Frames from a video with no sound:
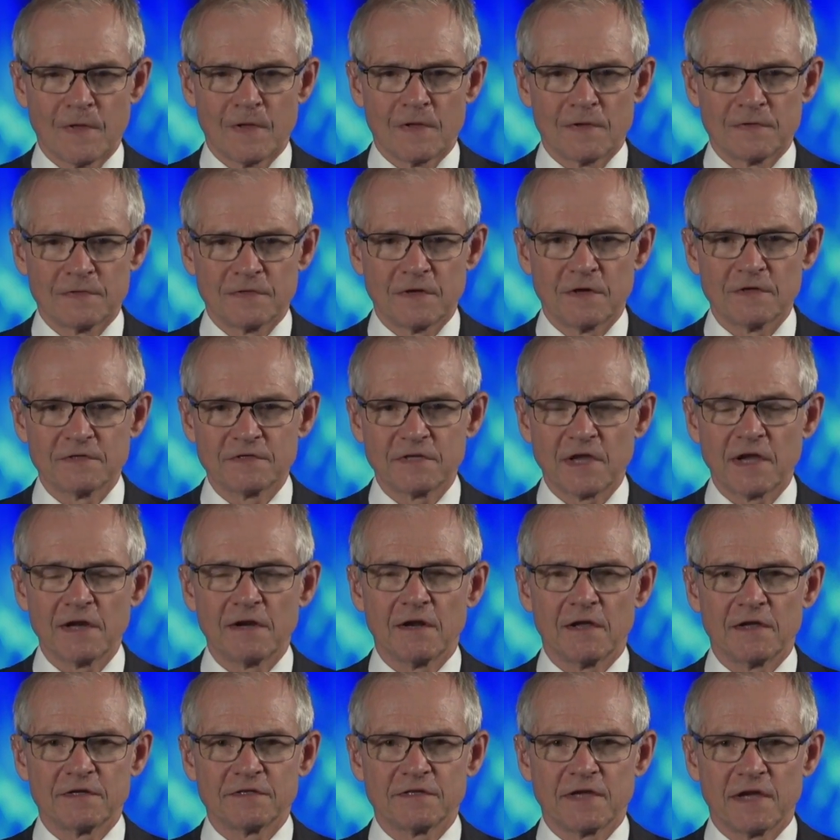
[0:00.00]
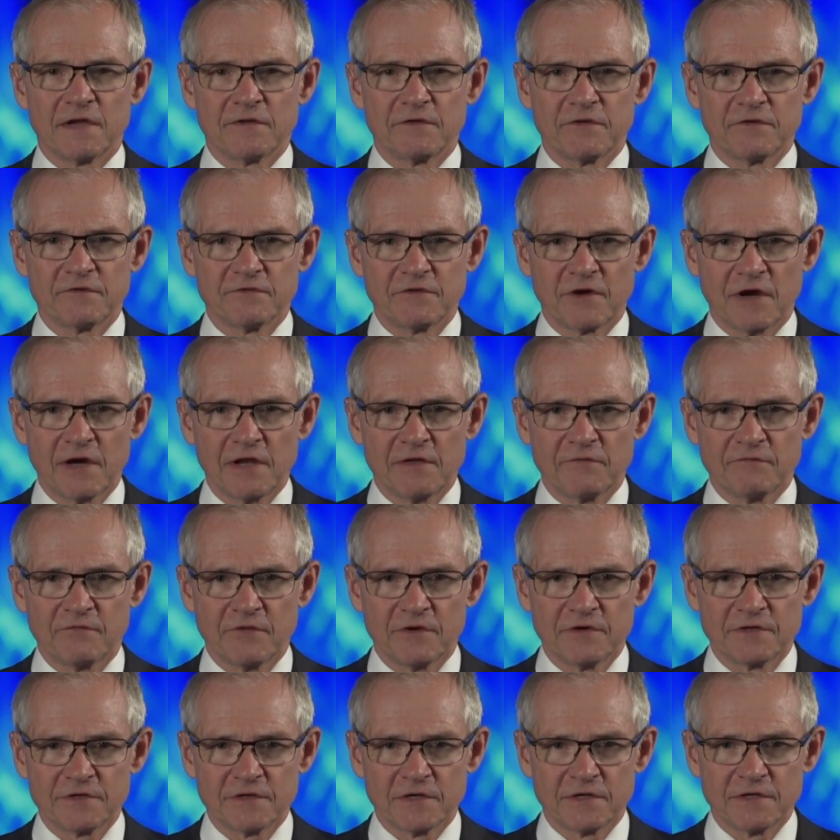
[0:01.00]
So a state like South Australia, for
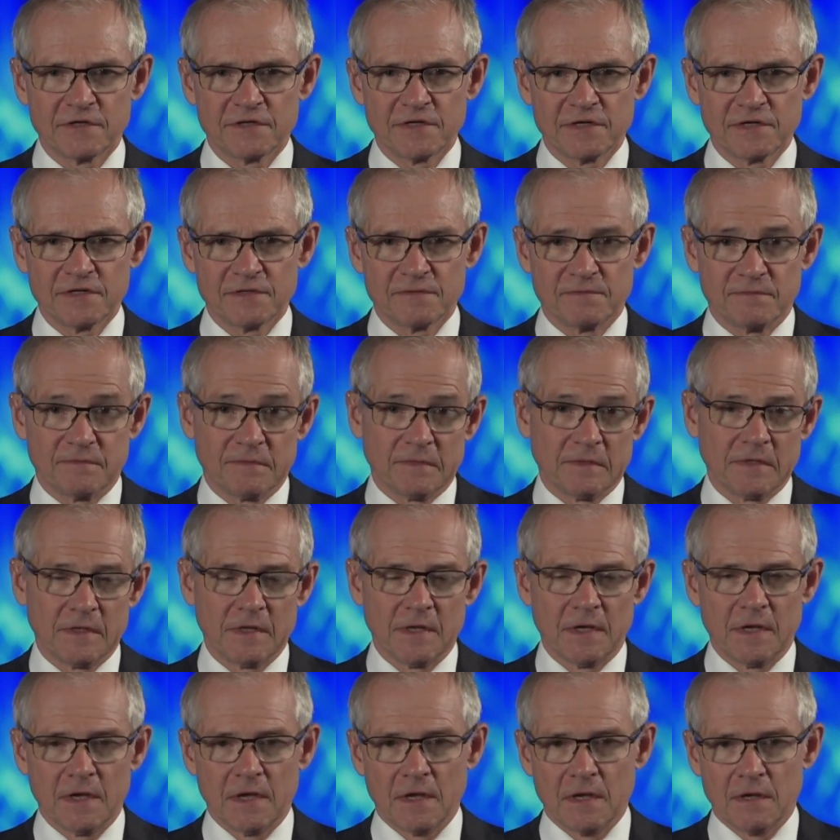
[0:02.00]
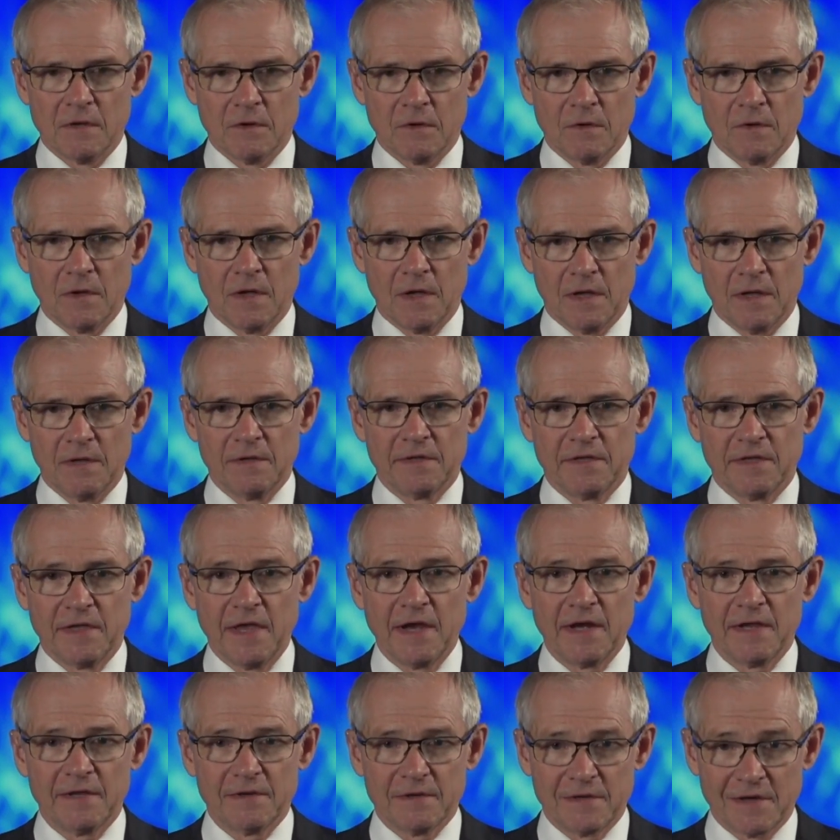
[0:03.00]
instance, is
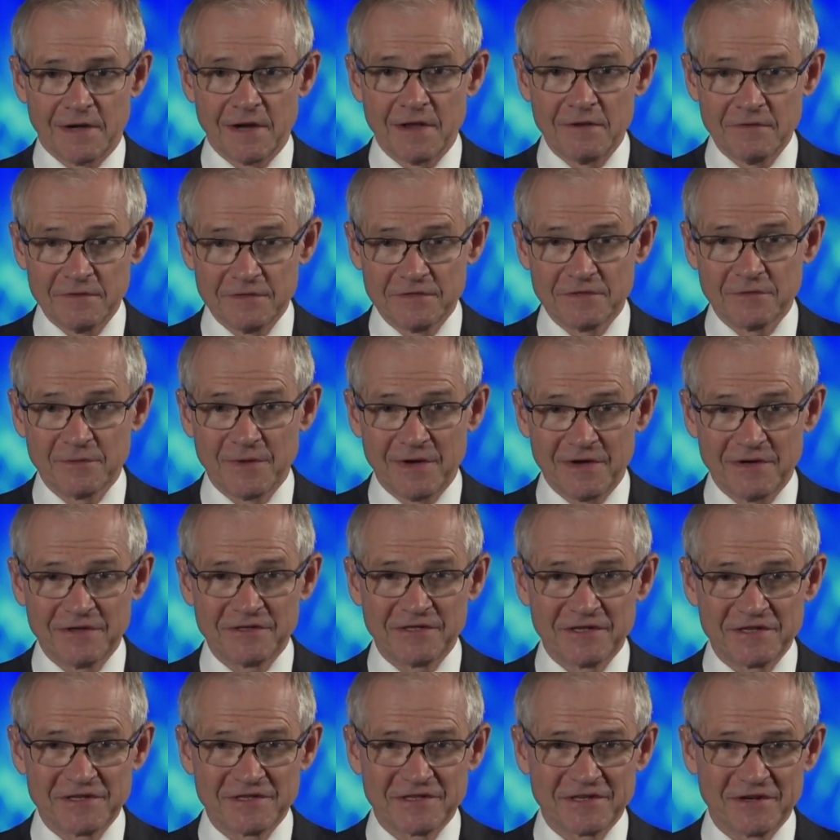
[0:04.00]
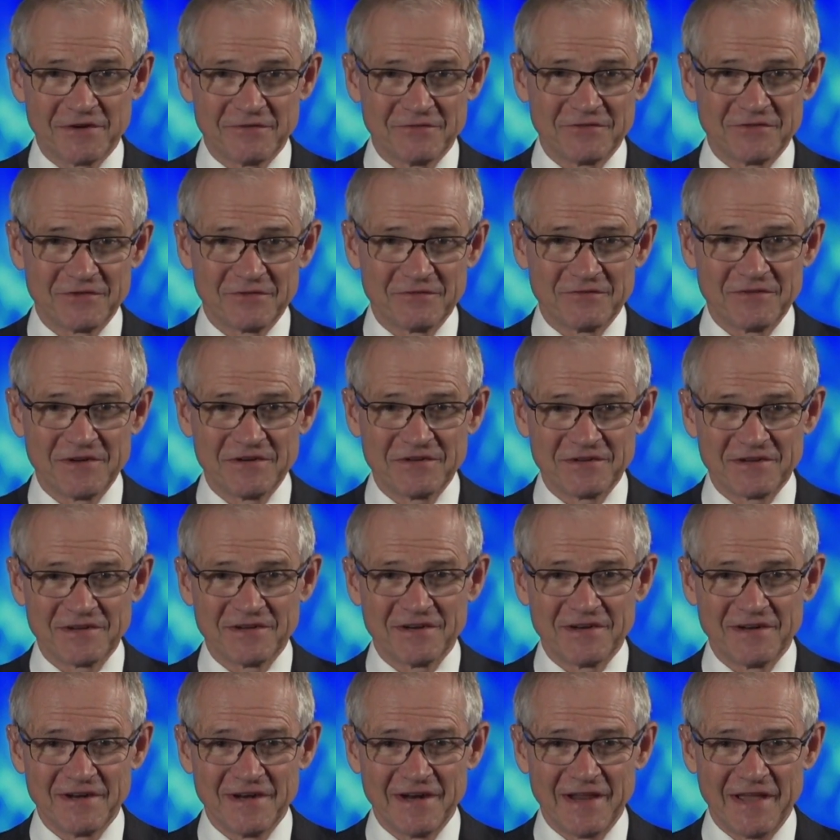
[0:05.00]
getting close to energy
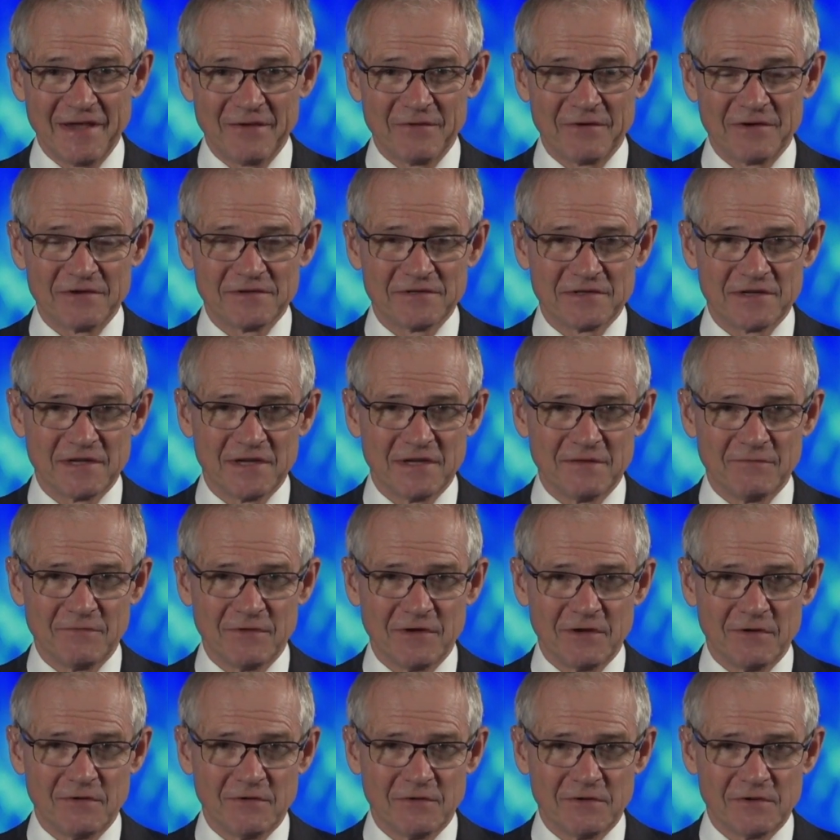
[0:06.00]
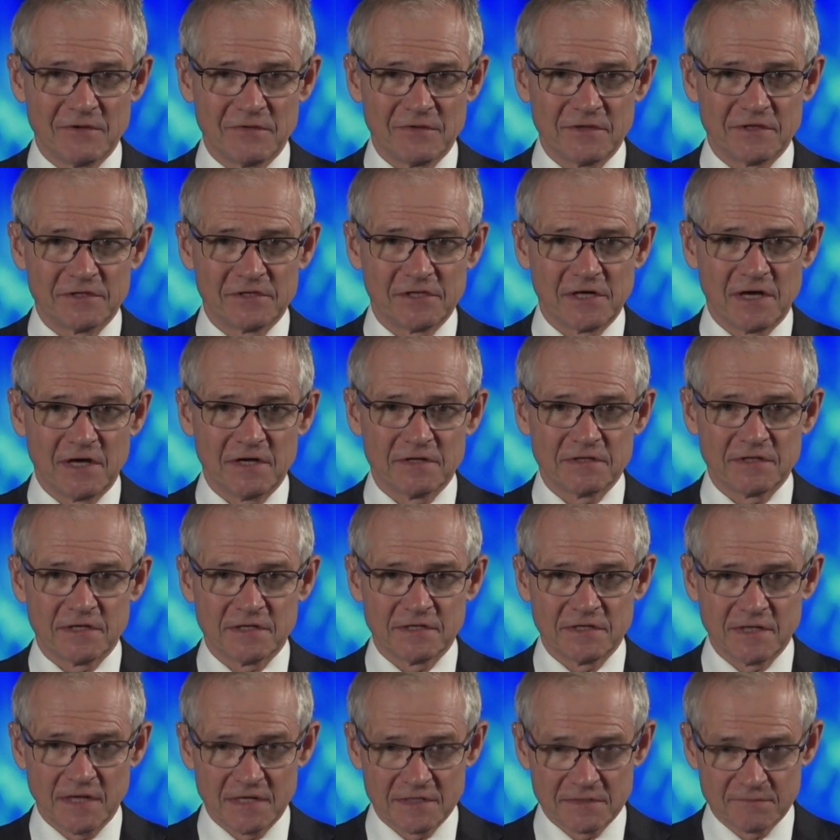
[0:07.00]
self-sufficient now. I see when you look at the charts,
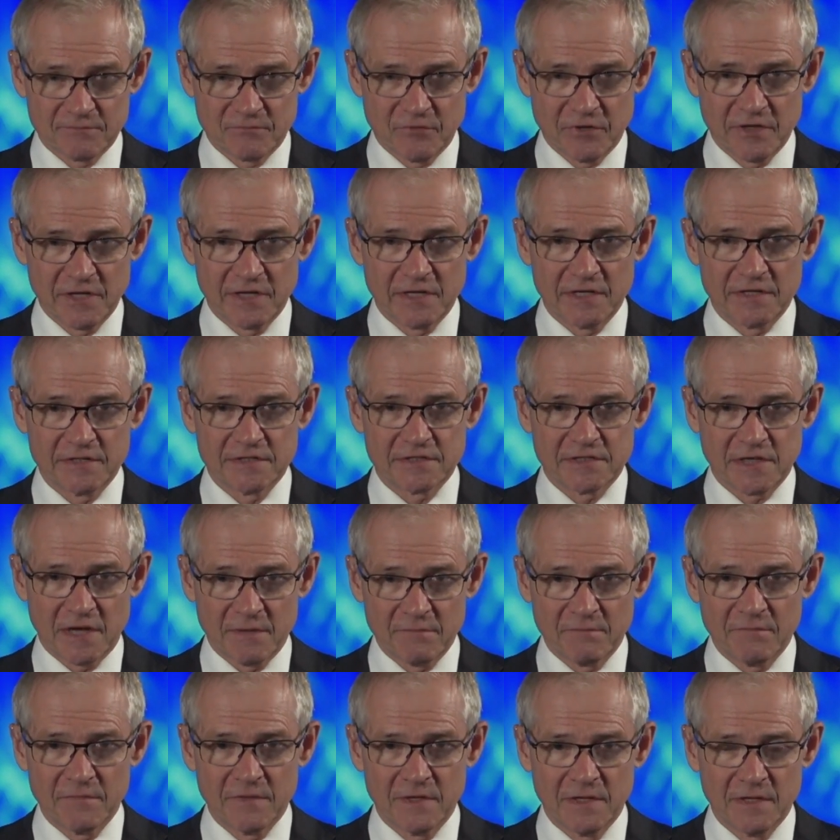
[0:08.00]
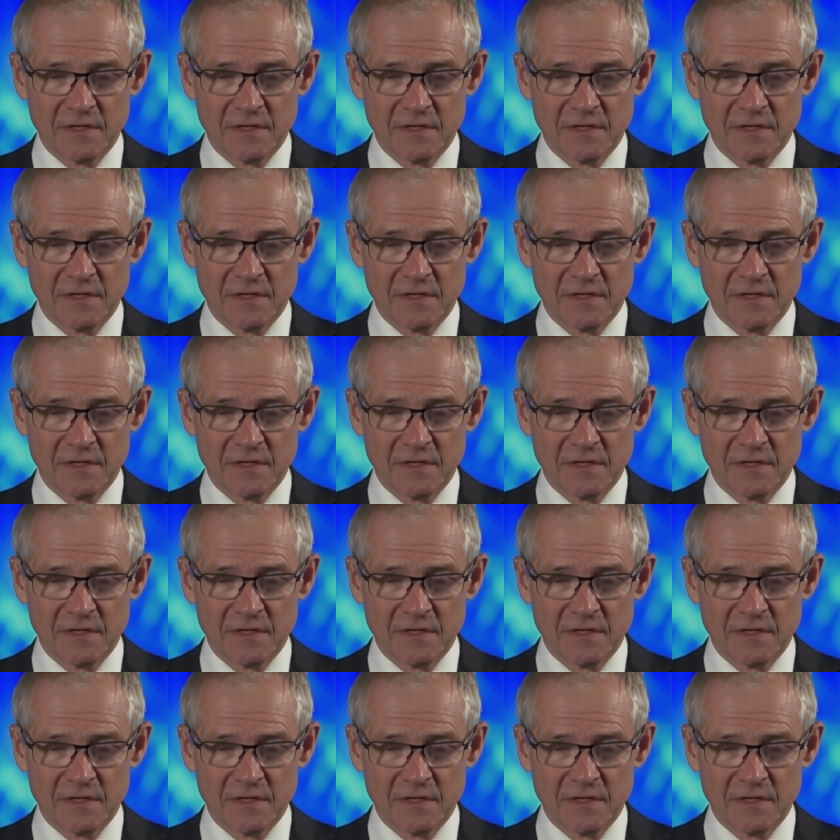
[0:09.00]
it does bring in some